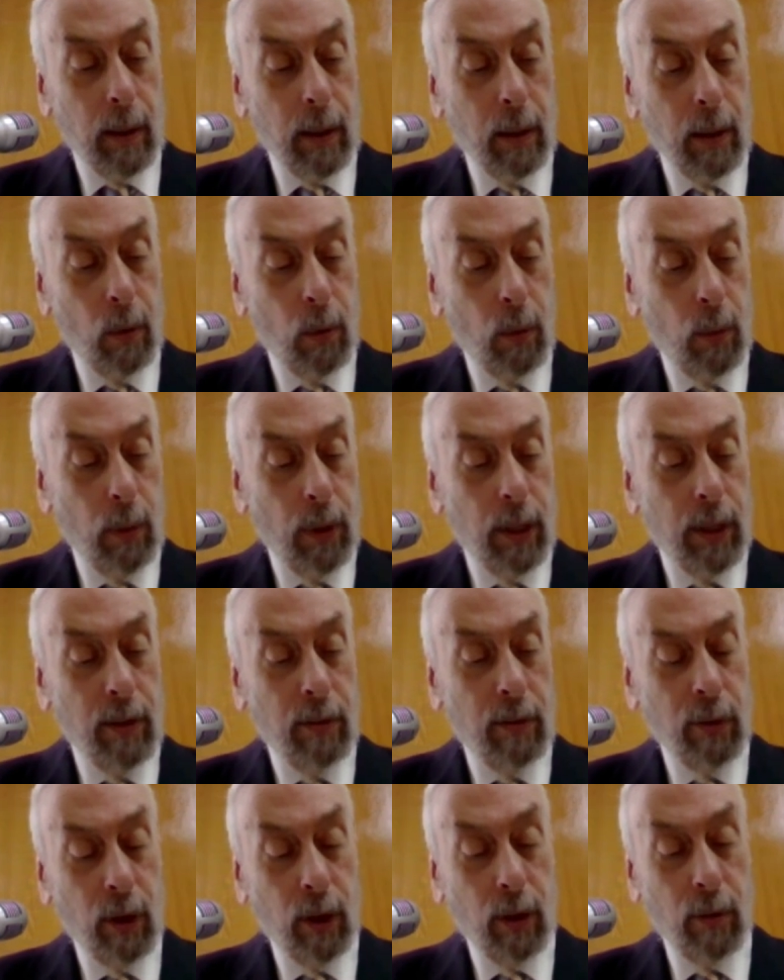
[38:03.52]
with the
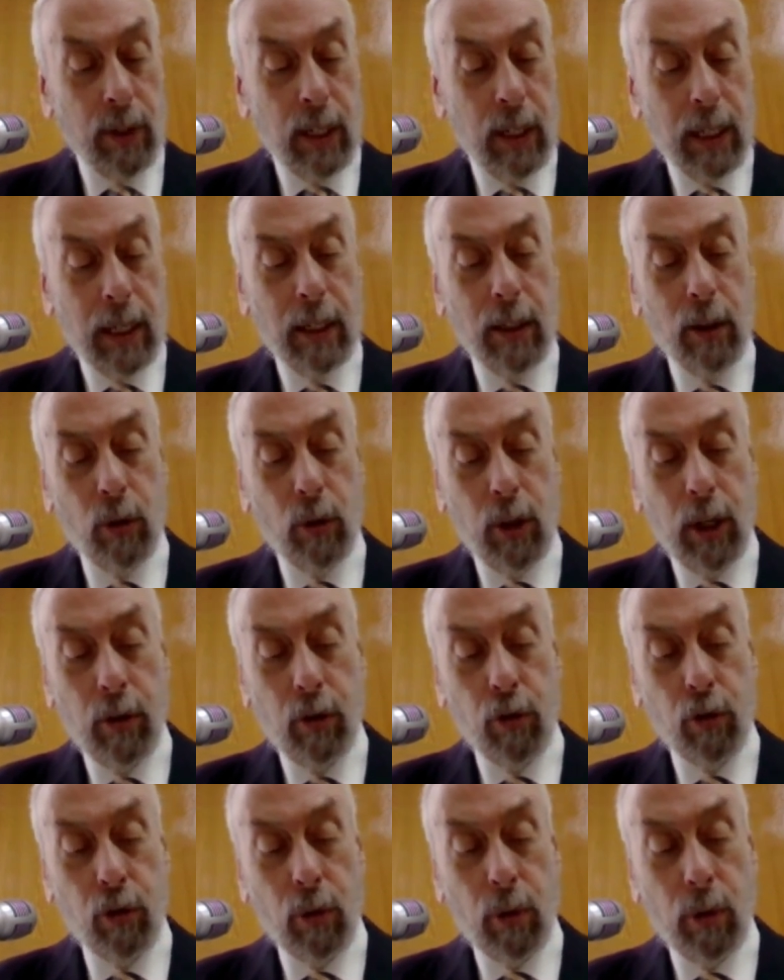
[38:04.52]
following
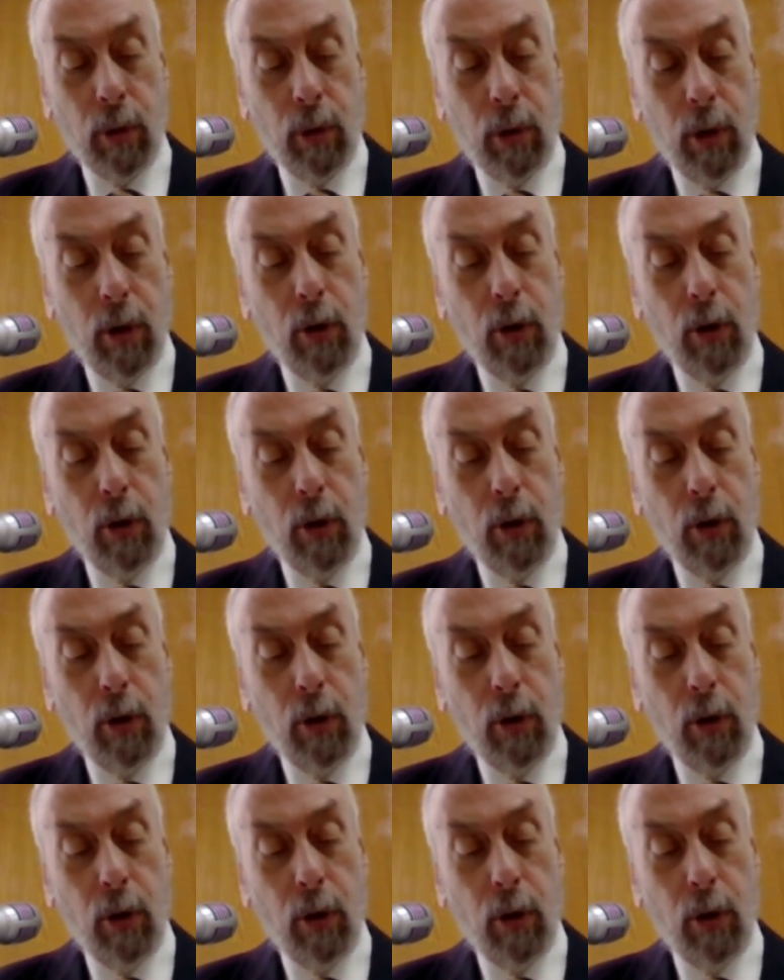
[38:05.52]
annotation.